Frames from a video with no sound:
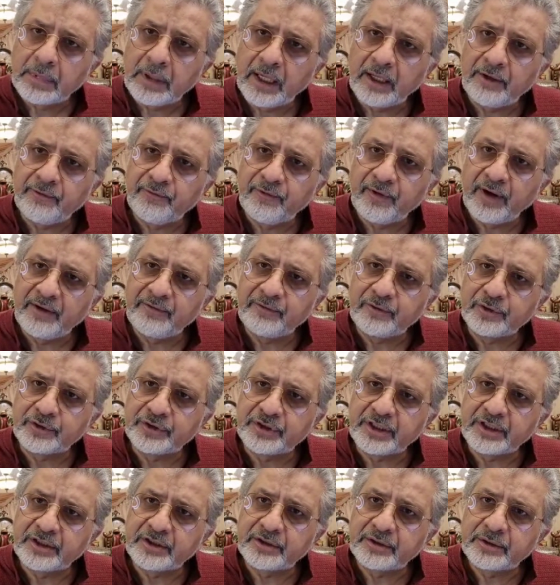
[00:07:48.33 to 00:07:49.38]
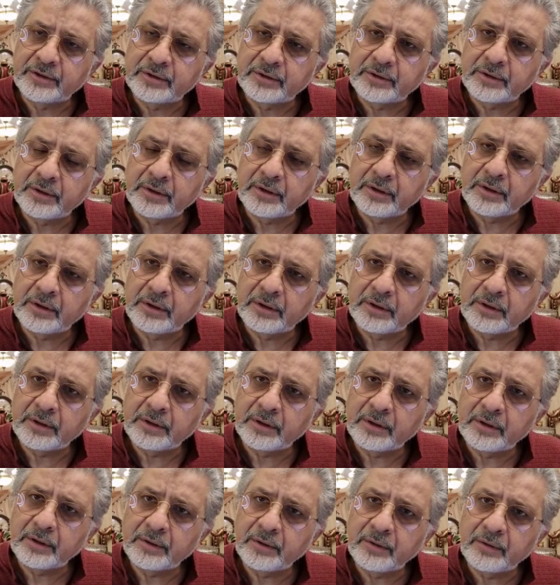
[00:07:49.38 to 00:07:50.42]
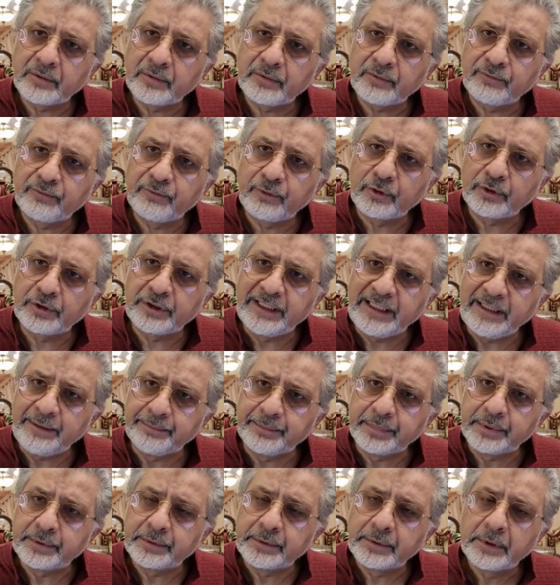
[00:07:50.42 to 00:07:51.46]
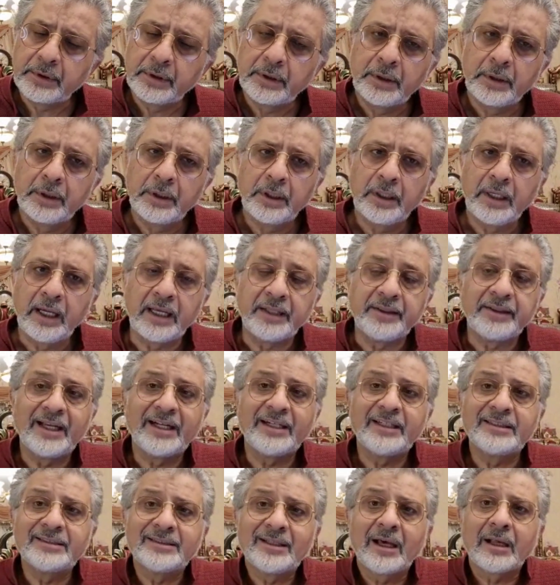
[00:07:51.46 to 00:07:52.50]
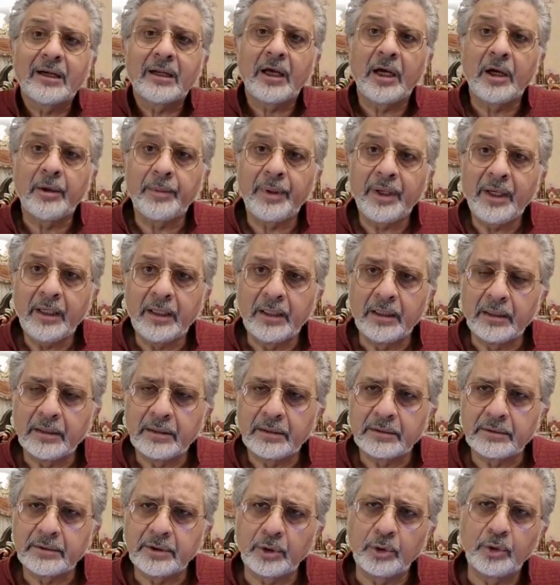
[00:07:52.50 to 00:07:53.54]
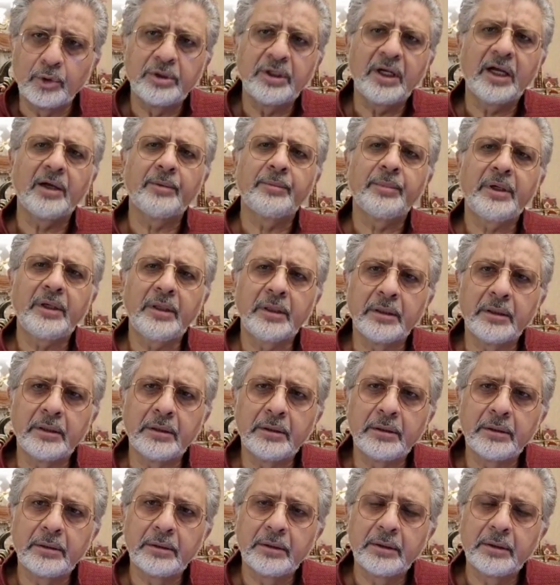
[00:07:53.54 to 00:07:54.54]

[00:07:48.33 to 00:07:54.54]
and 5 to 6 foot deep, and that is our amaal, the good amaal.